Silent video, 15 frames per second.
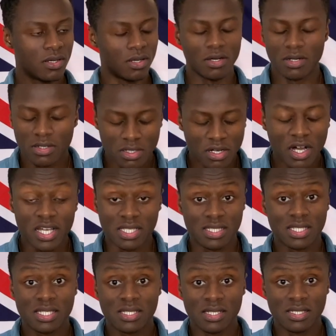oh
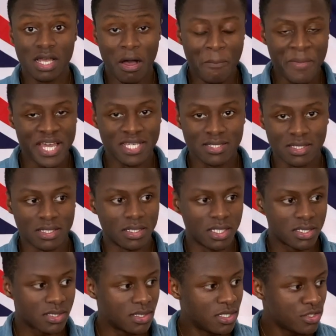guys, this is amazing.
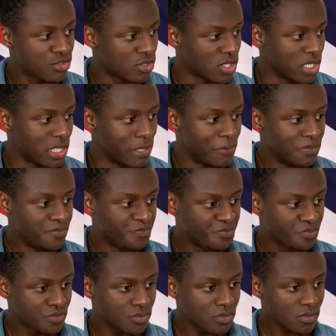It's literally
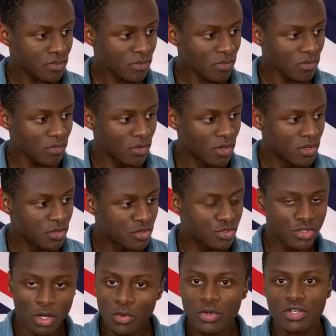
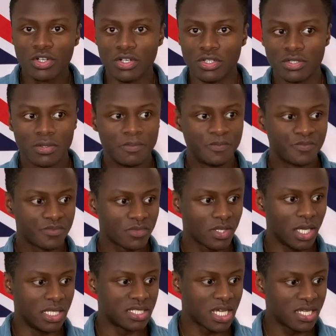so good.
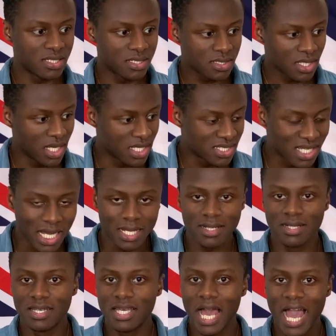It tastes
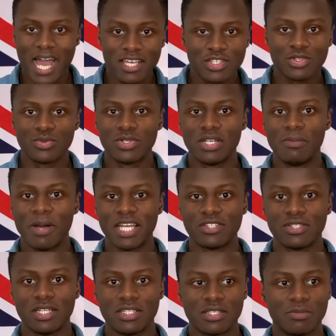exactly as you would
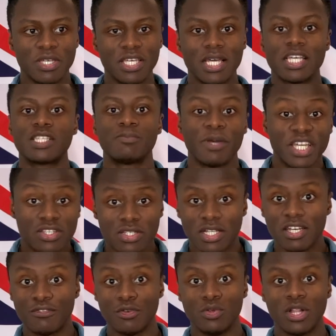imagine it to be,
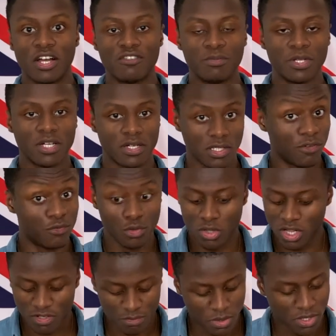especially if you love banana. If you
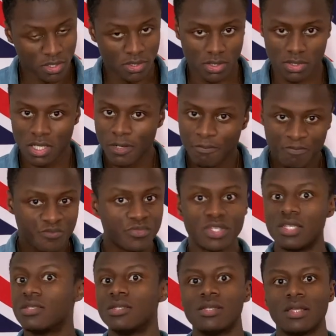love bananas,
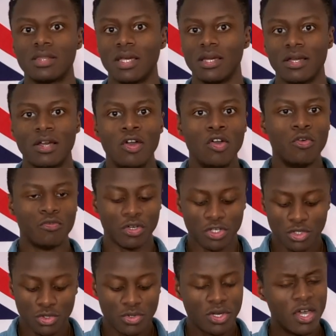this is a thing for
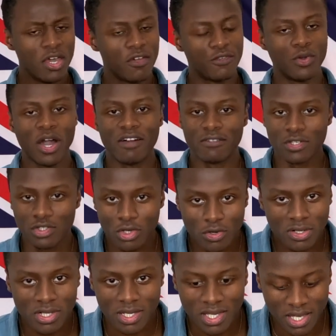you. If you have a
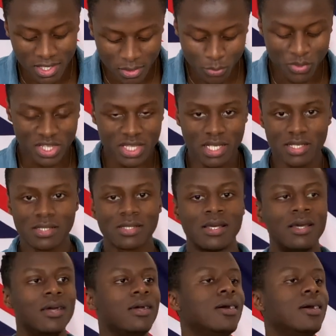chocolate cake with this,